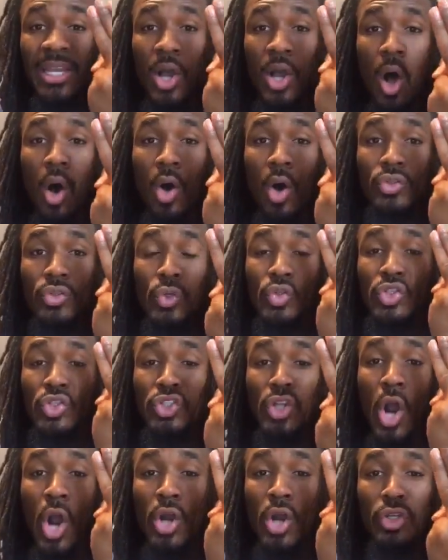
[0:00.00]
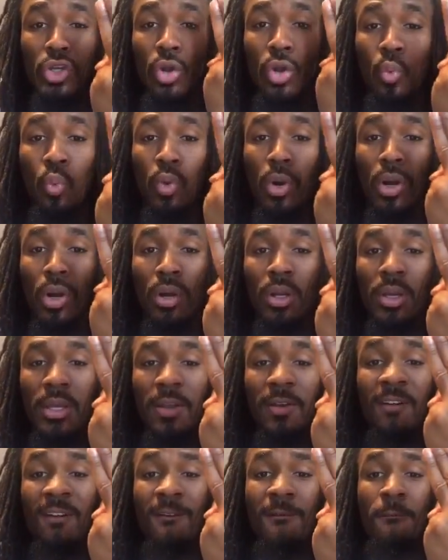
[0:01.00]
called to start your work.
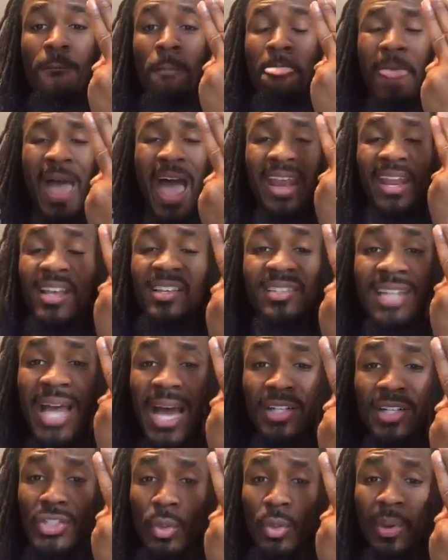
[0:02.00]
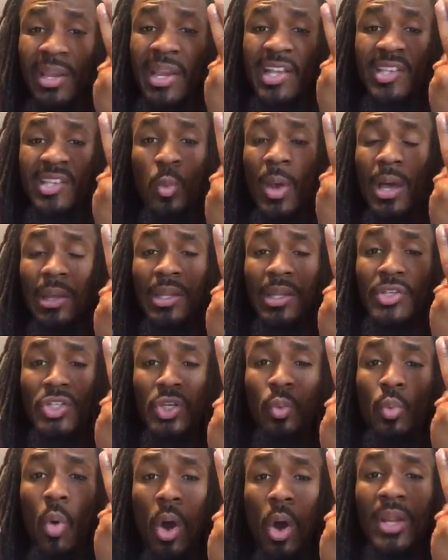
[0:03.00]
And it's not doing as well as
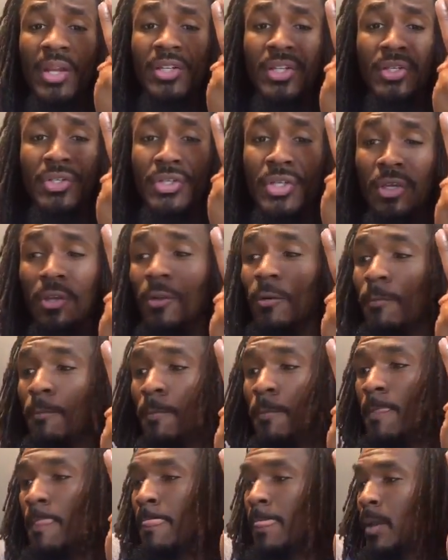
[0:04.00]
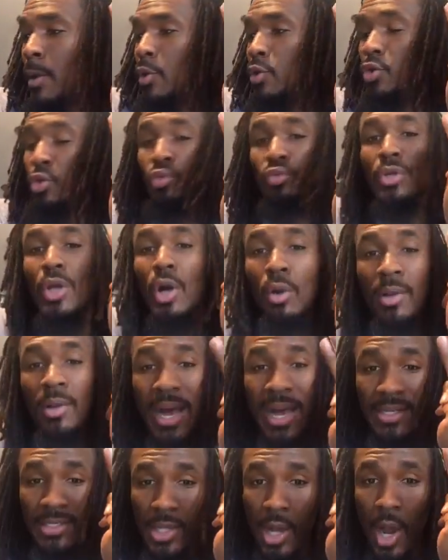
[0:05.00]
you want it to do. You know
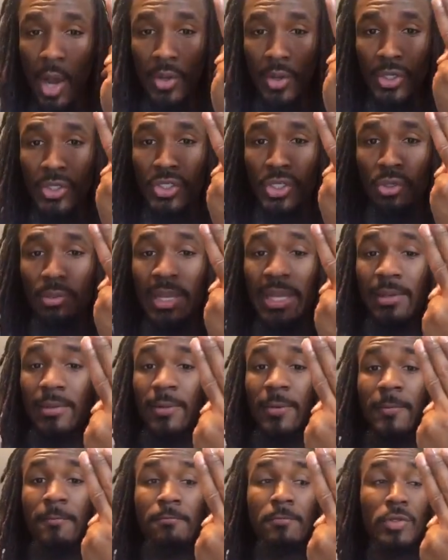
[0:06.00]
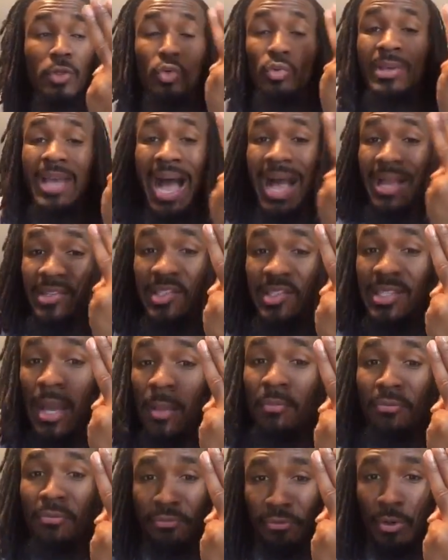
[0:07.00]
God called you to do it. You got
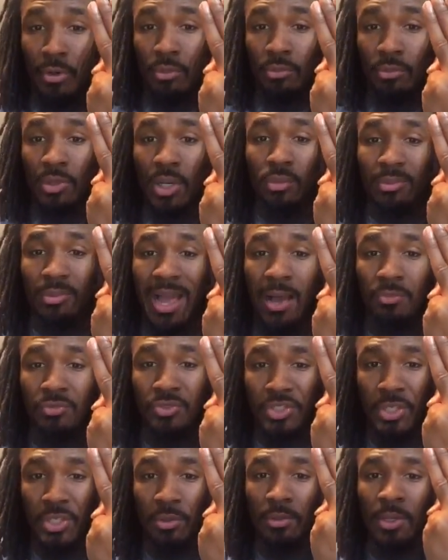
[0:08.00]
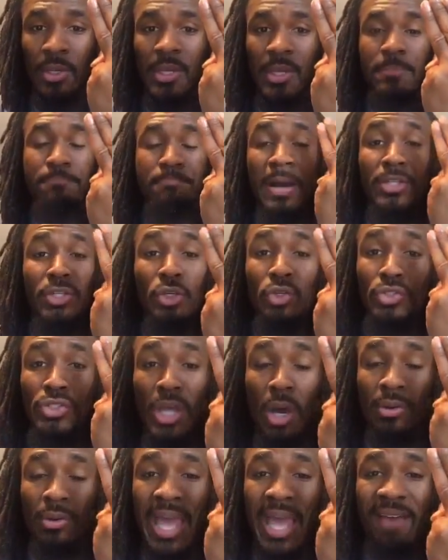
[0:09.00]
some fruit around you, but you
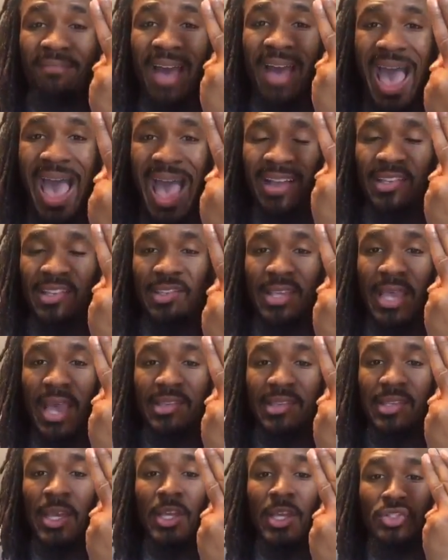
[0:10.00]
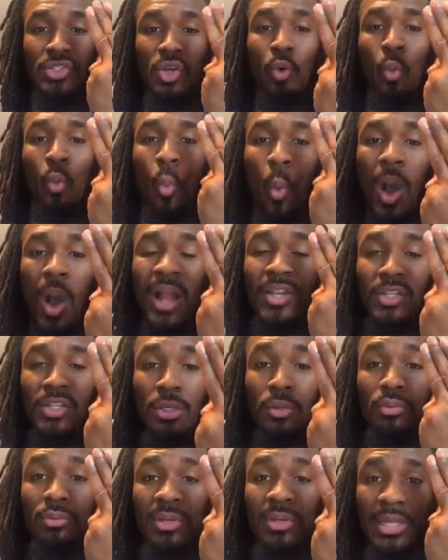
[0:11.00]
don't have access to what
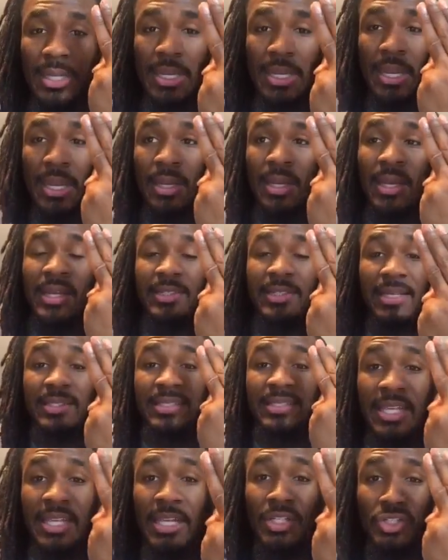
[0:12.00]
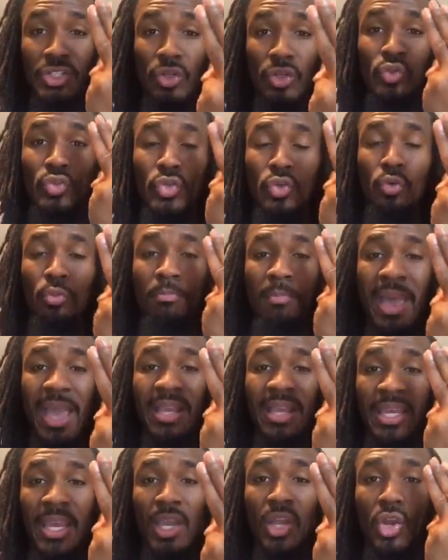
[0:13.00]
you need to teach you to
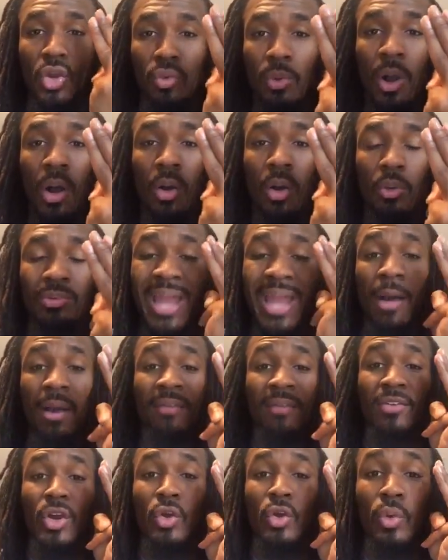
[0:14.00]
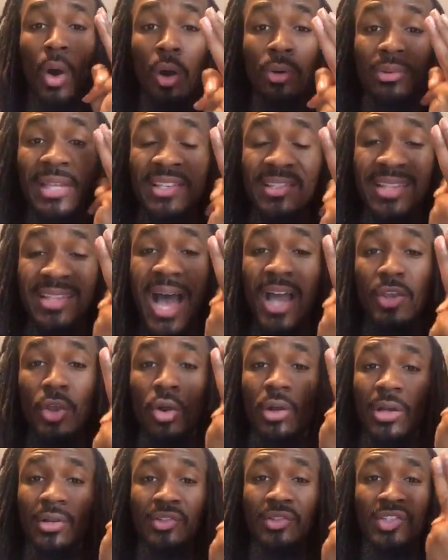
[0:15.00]
make it grow. Now, if growth is not your
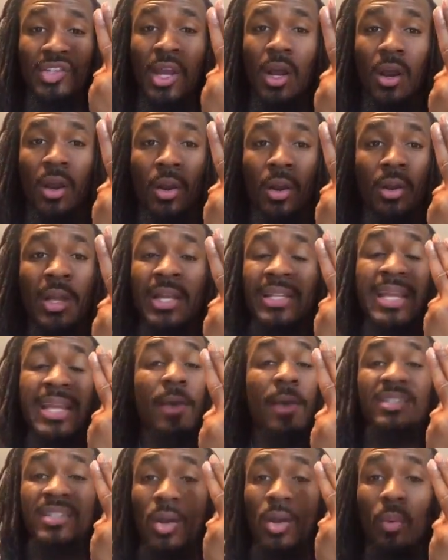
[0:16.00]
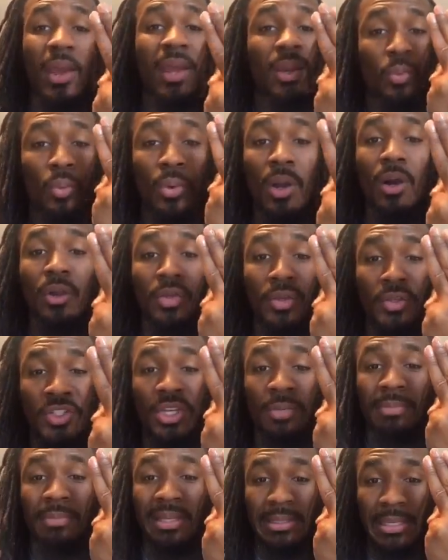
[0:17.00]
concern, there is no way in the world you
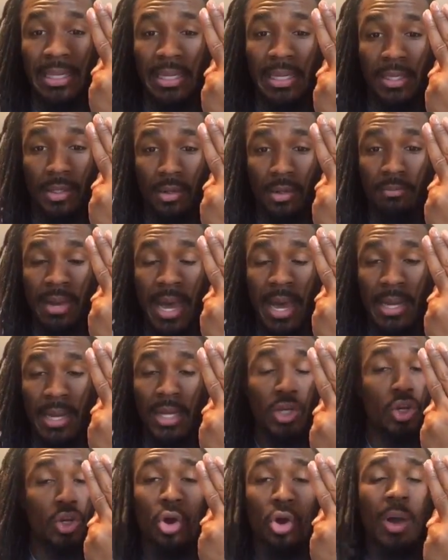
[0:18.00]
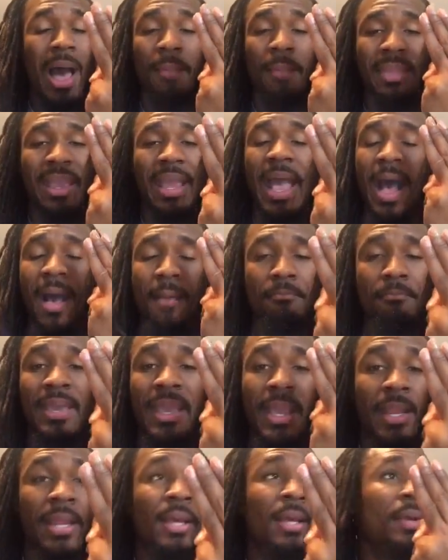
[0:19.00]
should be leading nobody. No, I mean, I
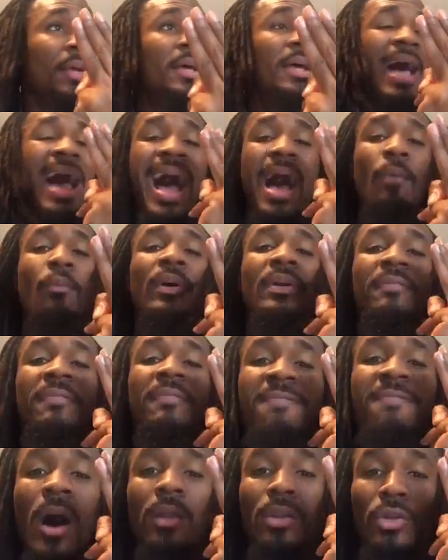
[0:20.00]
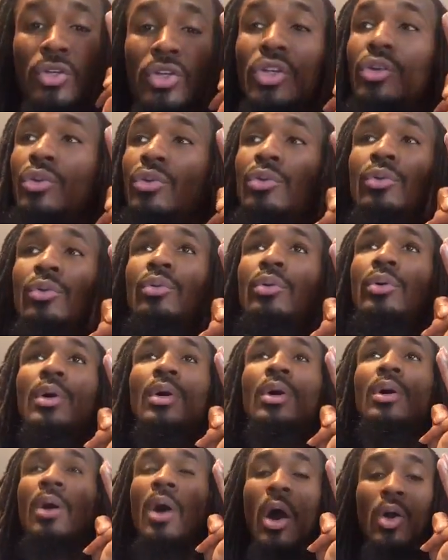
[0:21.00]
mean, I wouldn't follow you
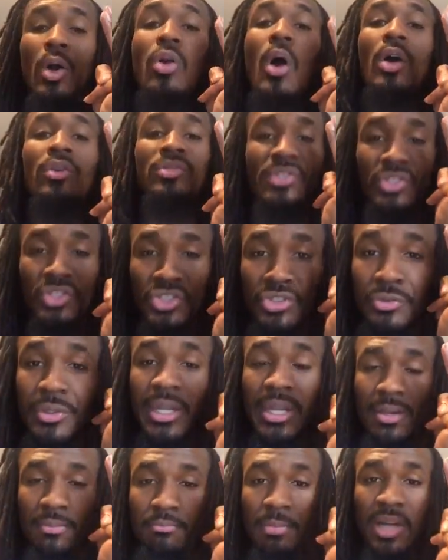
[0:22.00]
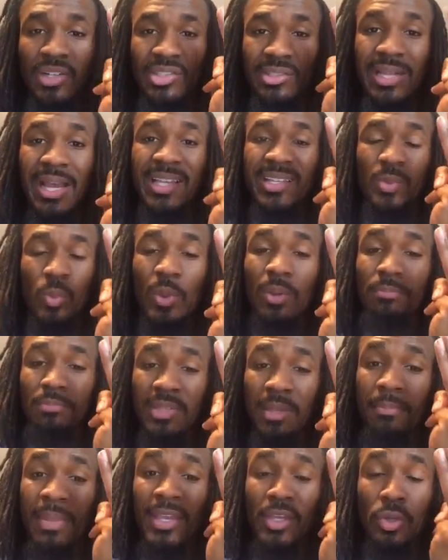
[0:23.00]
across the street, much less with,
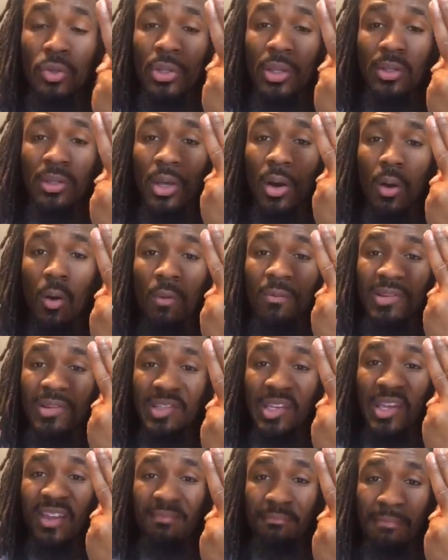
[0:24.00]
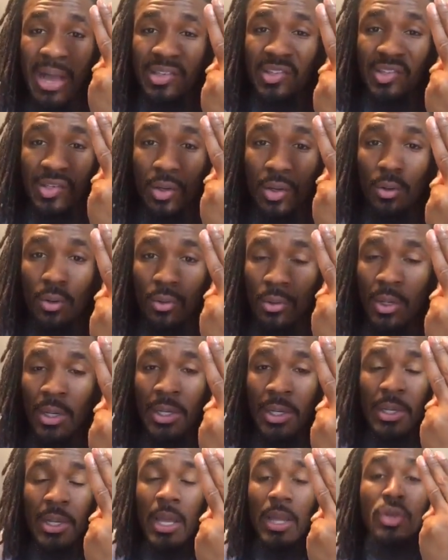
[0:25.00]
to make you the, the overseer of my soul.
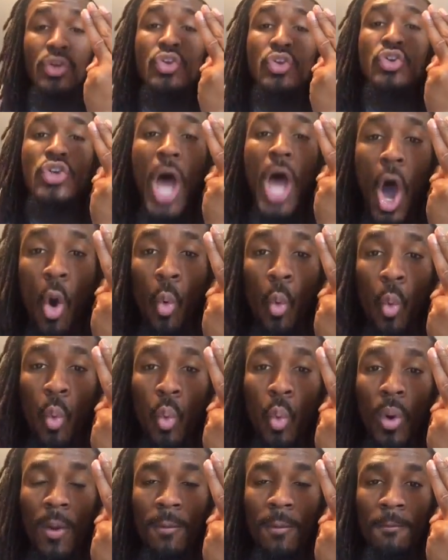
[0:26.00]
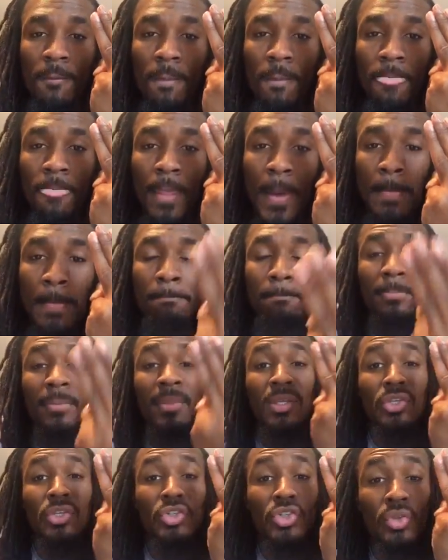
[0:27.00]
No.
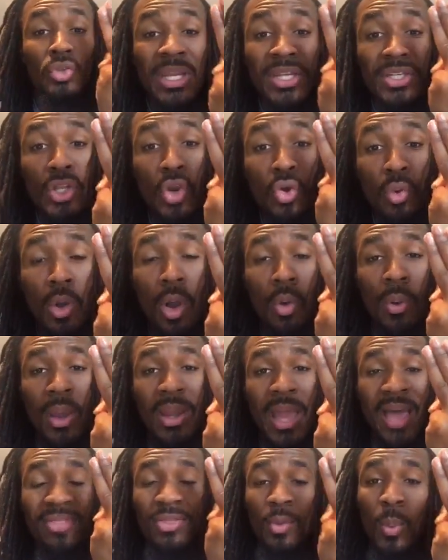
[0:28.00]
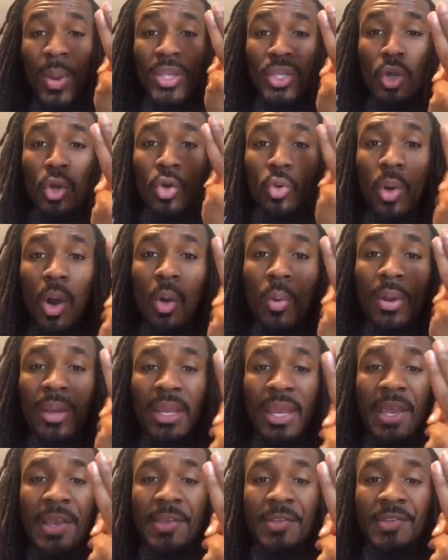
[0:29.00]
You need to grow it. And the way you grow it
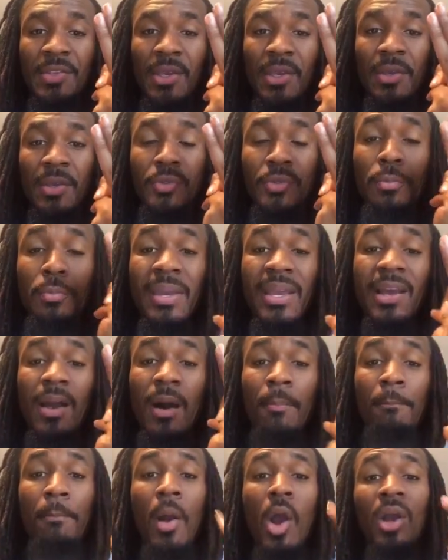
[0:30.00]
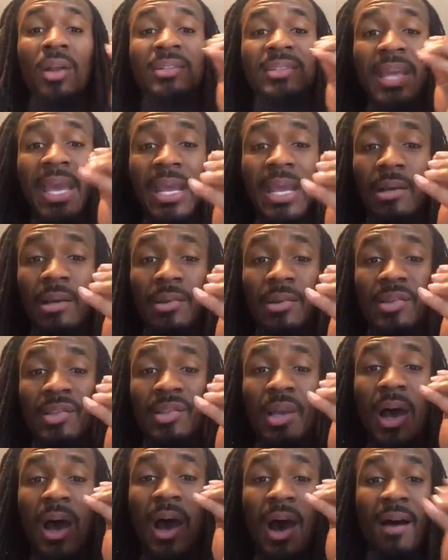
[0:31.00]
is you become partakers
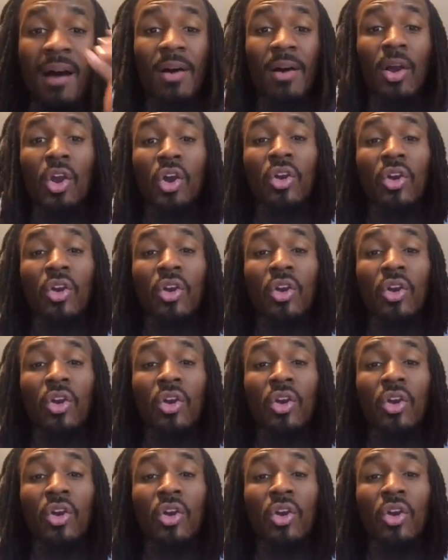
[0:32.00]
of a,